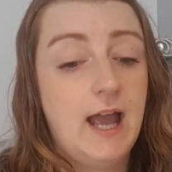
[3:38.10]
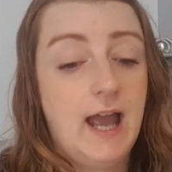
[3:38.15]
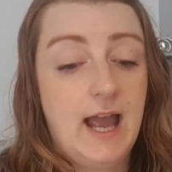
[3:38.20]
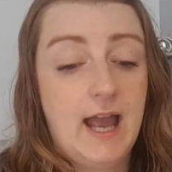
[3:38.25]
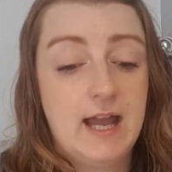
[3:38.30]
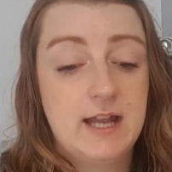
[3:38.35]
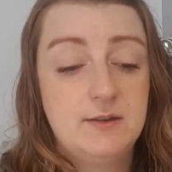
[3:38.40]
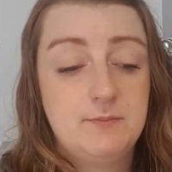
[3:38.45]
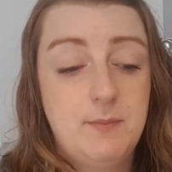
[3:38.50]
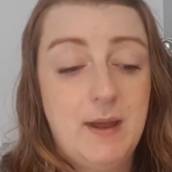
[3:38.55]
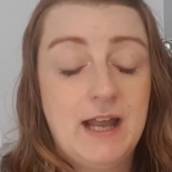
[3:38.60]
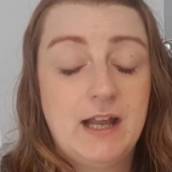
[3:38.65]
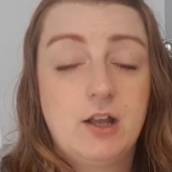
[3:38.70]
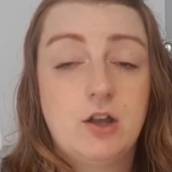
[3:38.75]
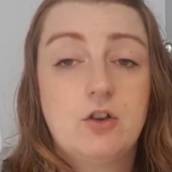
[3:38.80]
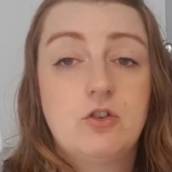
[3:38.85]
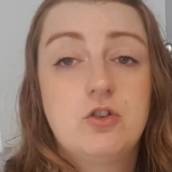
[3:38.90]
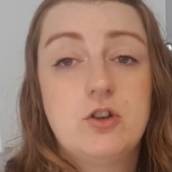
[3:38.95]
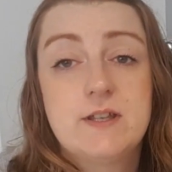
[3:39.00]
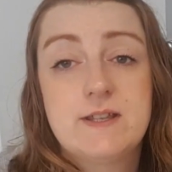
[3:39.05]
And back
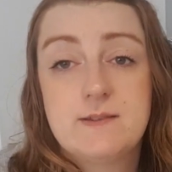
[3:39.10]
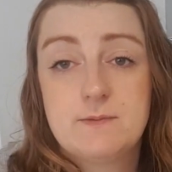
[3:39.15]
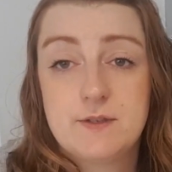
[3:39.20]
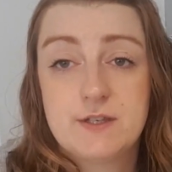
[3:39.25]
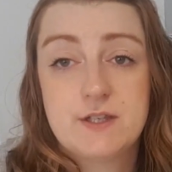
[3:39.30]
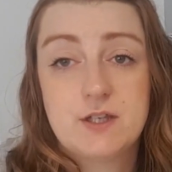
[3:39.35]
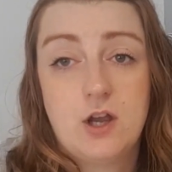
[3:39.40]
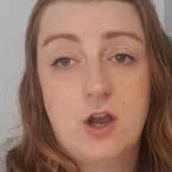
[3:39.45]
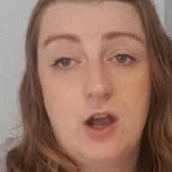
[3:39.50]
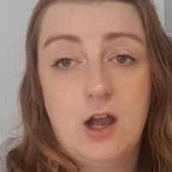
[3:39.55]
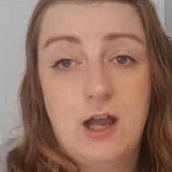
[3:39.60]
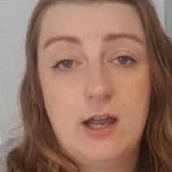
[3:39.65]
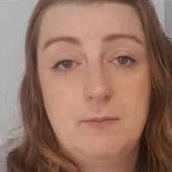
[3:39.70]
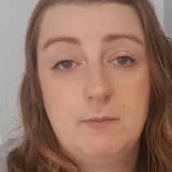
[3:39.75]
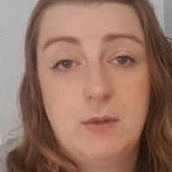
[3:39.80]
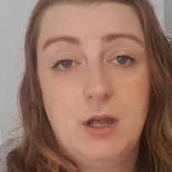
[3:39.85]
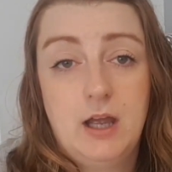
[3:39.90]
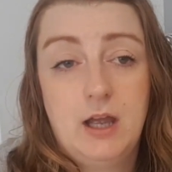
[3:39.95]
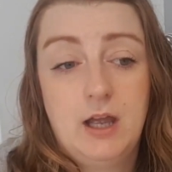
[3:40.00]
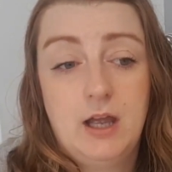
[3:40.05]
at Christmas
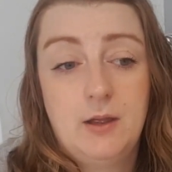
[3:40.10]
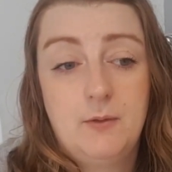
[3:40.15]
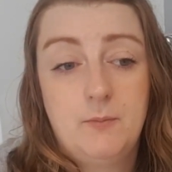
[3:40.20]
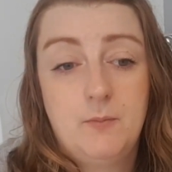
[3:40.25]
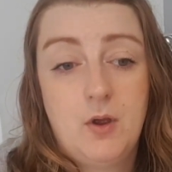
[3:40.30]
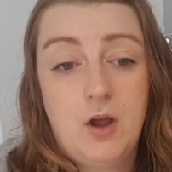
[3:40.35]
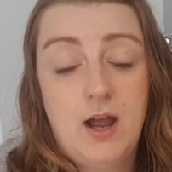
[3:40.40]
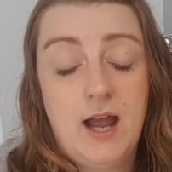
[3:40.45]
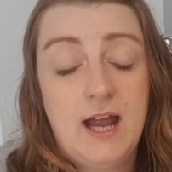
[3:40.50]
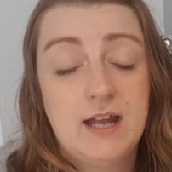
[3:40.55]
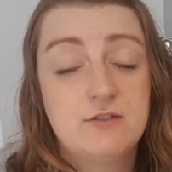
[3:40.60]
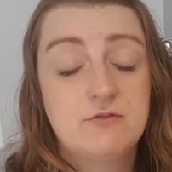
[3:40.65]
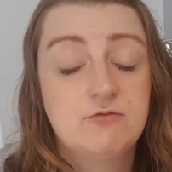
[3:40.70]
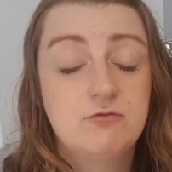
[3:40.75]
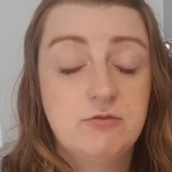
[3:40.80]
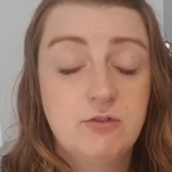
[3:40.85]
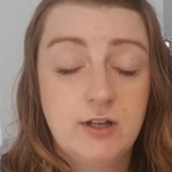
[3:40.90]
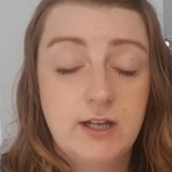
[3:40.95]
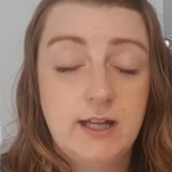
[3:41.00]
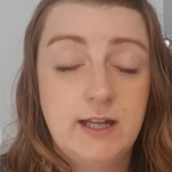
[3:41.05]
time, I had a
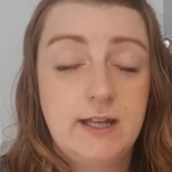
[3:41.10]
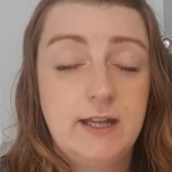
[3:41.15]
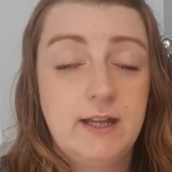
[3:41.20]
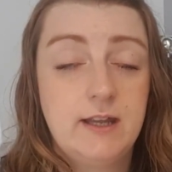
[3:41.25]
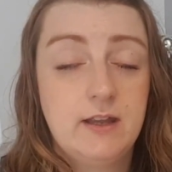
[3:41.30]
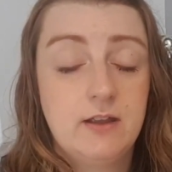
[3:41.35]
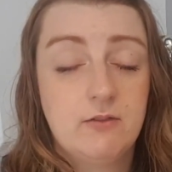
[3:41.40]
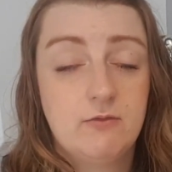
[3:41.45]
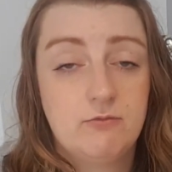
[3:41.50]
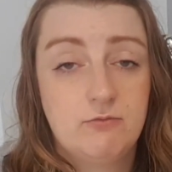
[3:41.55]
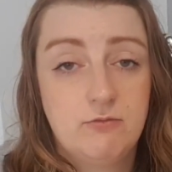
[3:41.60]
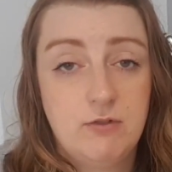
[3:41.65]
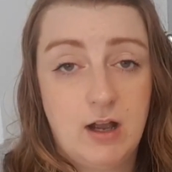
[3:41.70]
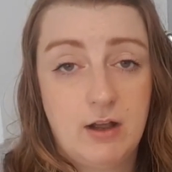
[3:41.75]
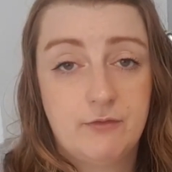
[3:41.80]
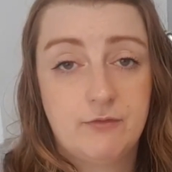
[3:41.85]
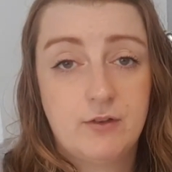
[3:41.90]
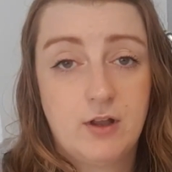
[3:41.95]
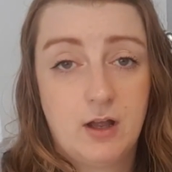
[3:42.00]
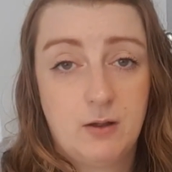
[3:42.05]
really
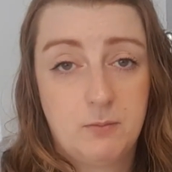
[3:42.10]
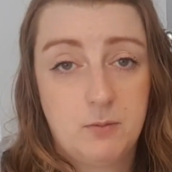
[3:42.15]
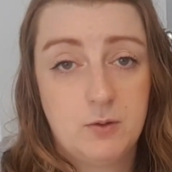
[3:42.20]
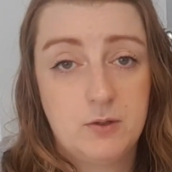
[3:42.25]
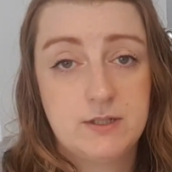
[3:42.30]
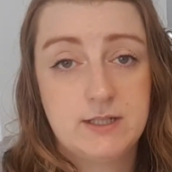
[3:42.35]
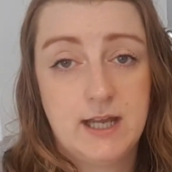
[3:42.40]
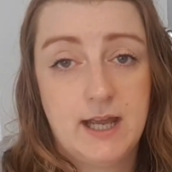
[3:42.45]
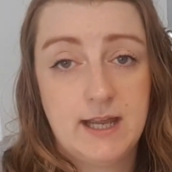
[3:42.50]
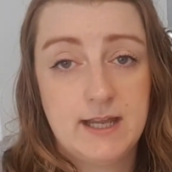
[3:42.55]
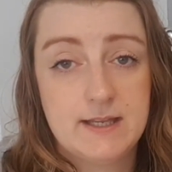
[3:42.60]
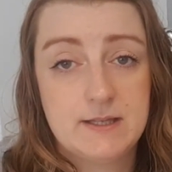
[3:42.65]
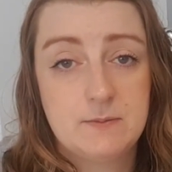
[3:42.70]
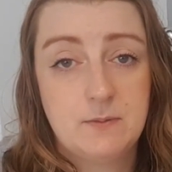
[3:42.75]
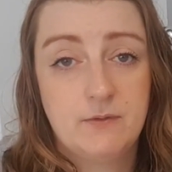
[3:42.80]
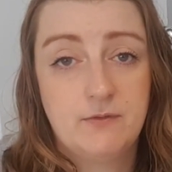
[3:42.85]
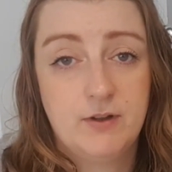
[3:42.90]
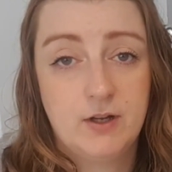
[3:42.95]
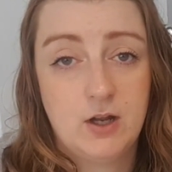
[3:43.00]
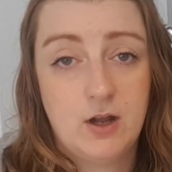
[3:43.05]
rough couple of days
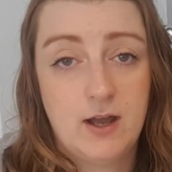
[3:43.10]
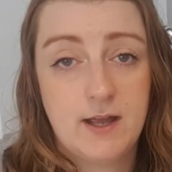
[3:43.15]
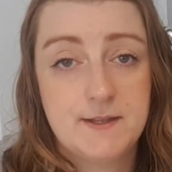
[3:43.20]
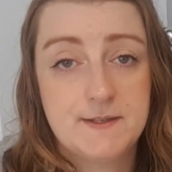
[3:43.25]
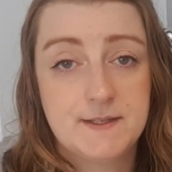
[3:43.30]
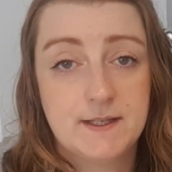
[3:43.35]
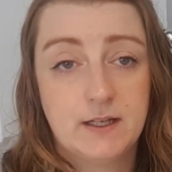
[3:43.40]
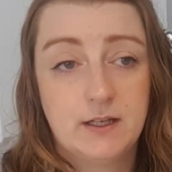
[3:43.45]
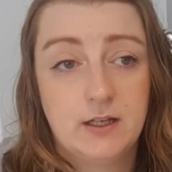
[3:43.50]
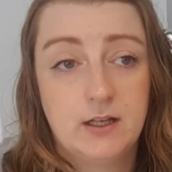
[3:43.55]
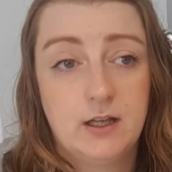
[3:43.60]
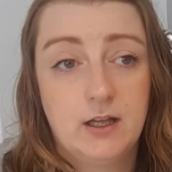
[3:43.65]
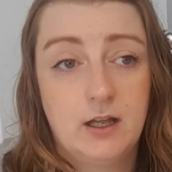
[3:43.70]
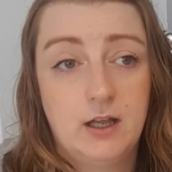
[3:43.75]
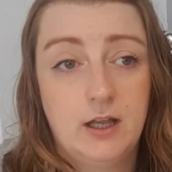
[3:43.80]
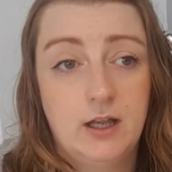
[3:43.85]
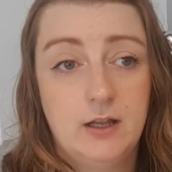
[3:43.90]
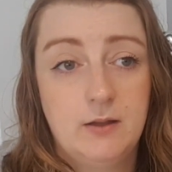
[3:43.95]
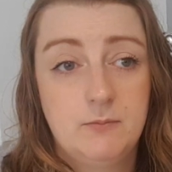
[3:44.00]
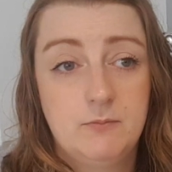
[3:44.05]
with Eliza,
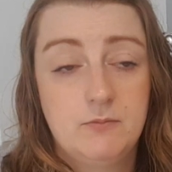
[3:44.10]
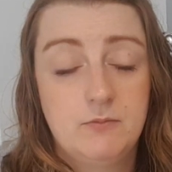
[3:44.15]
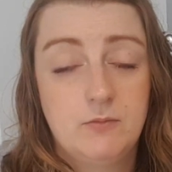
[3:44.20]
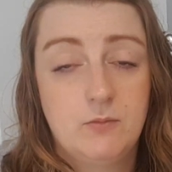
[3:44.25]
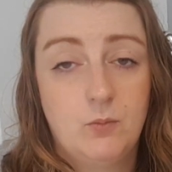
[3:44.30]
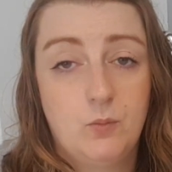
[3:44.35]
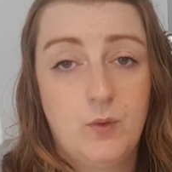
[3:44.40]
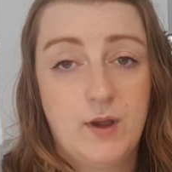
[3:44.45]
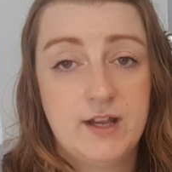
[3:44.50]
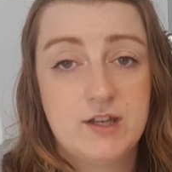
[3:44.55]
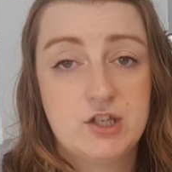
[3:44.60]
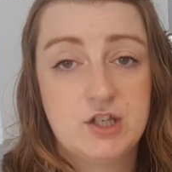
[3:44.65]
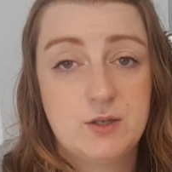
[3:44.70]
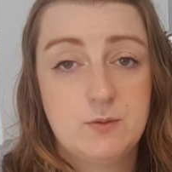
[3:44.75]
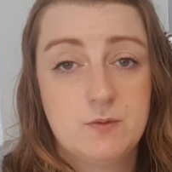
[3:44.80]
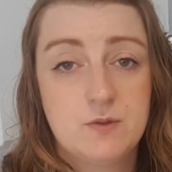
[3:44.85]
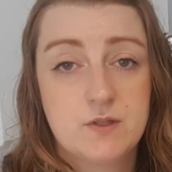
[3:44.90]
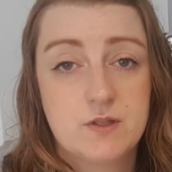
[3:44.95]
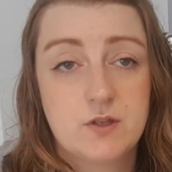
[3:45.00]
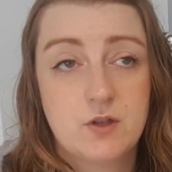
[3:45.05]
where
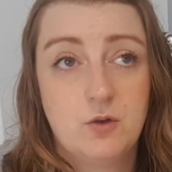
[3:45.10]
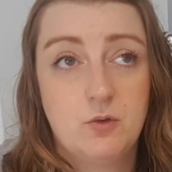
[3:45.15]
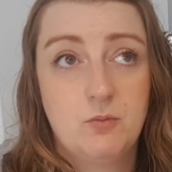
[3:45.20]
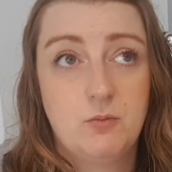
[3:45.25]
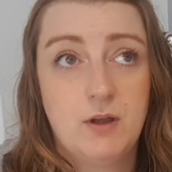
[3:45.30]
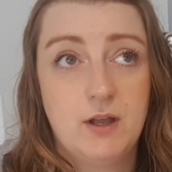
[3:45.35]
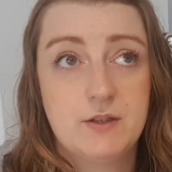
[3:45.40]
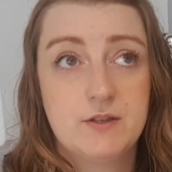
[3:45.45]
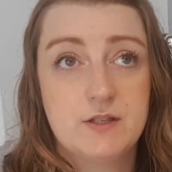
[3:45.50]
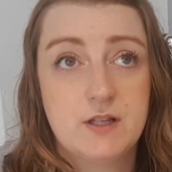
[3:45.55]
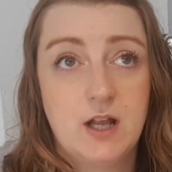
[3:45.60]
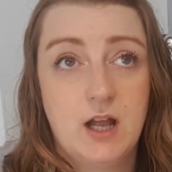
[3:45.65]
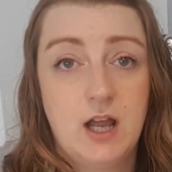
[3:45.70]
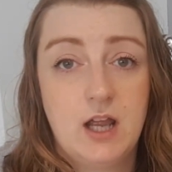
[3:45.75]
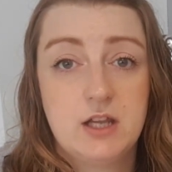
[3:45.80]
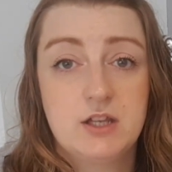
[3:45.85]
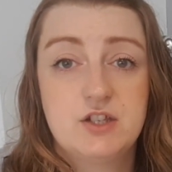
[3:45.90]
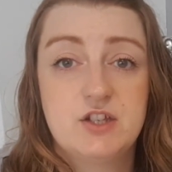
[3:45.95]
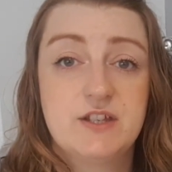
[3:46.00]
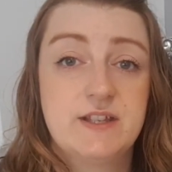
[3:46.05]
she was almost
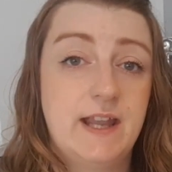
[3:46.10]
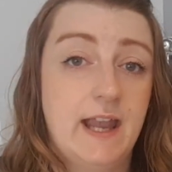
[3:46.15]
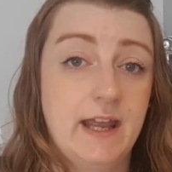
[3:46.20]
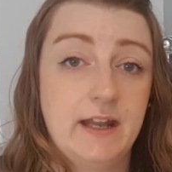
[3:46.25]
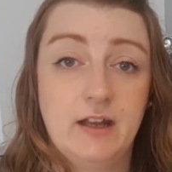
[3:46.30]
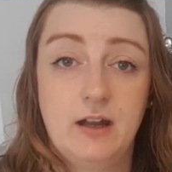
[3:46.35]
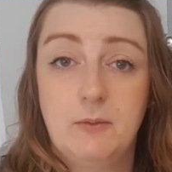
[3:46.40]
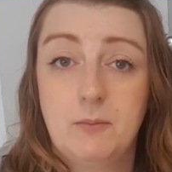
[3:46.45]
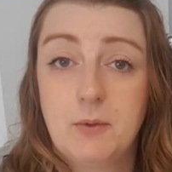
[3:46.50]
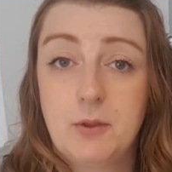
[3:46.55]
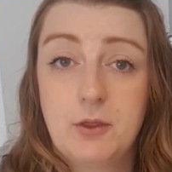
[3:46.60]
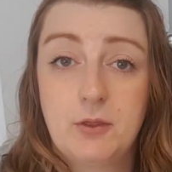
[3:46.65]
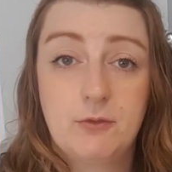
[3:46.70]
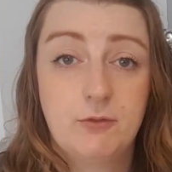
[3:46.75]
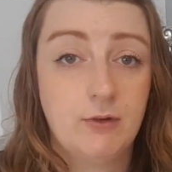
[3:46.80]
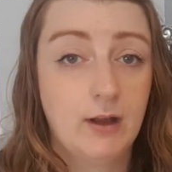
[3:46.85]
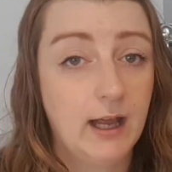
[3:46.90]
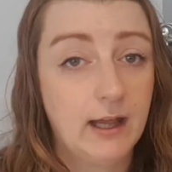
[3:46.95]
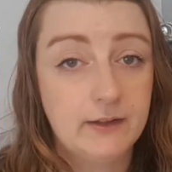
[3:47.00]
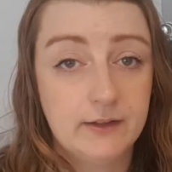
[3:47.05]
like just getting up
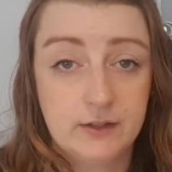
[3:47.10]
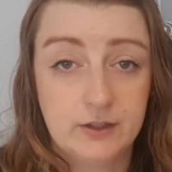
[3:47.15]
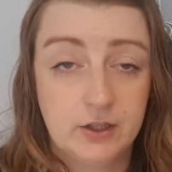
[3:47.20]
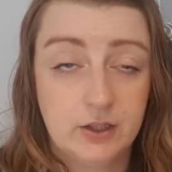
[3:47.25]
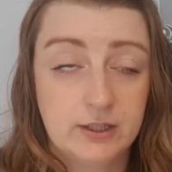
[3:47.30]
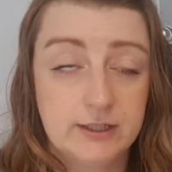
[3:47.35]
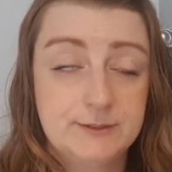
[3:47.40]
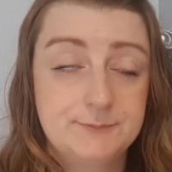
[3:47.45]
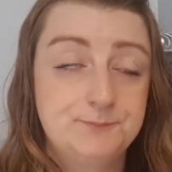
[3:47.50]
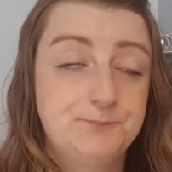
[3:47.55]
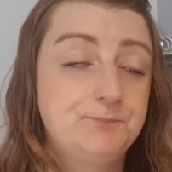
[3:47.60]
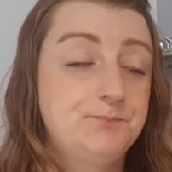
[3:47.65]
throughout the night.